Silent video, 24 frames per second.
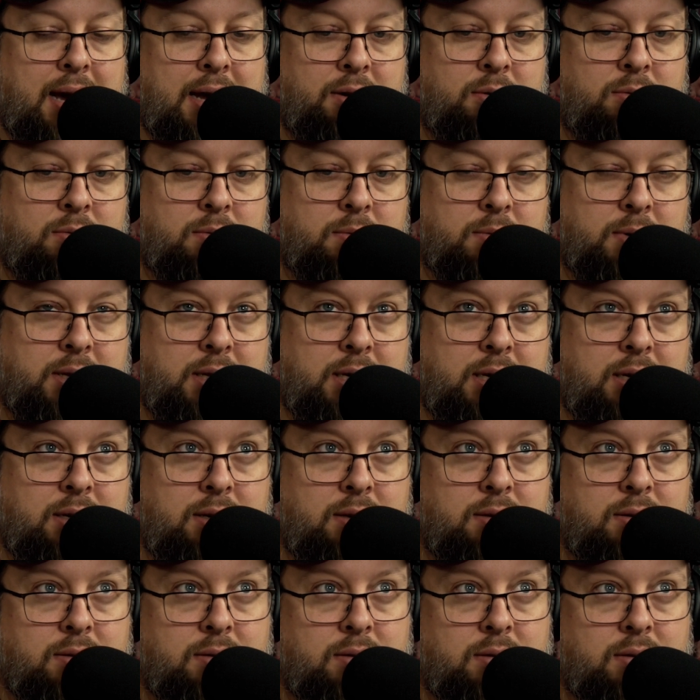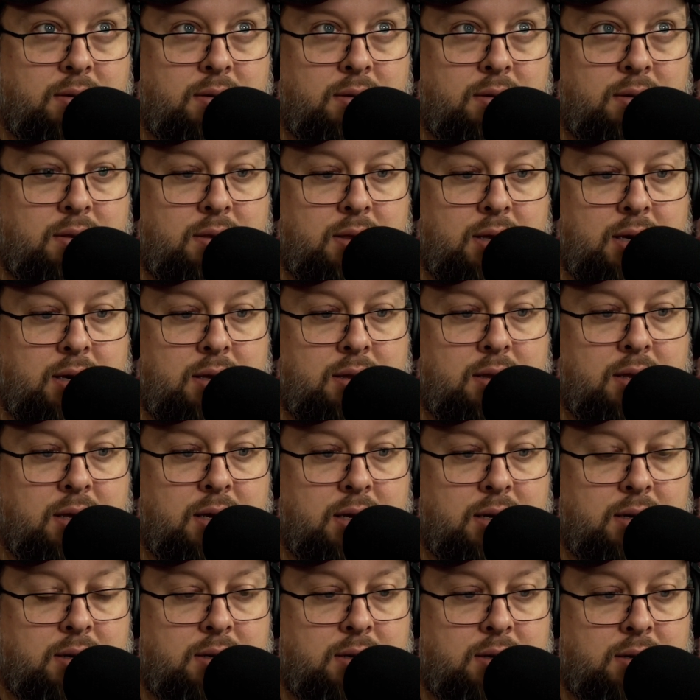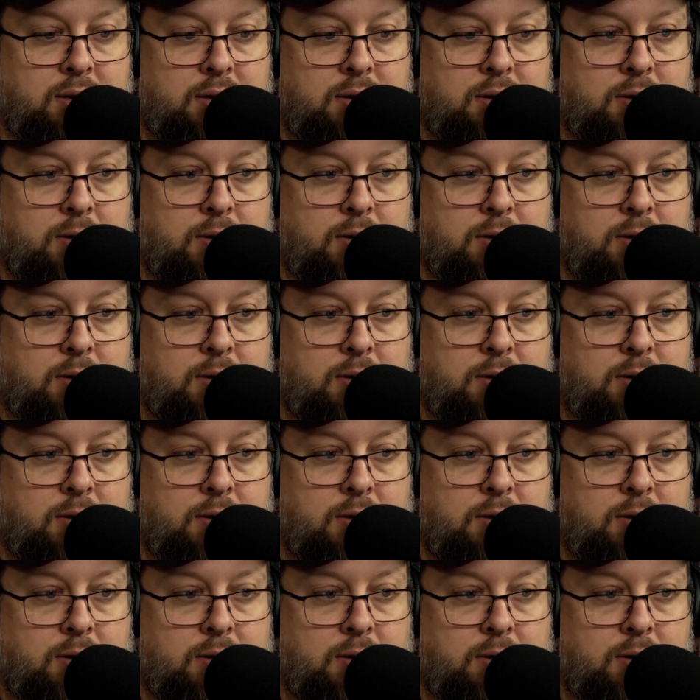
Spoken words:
I don't really think that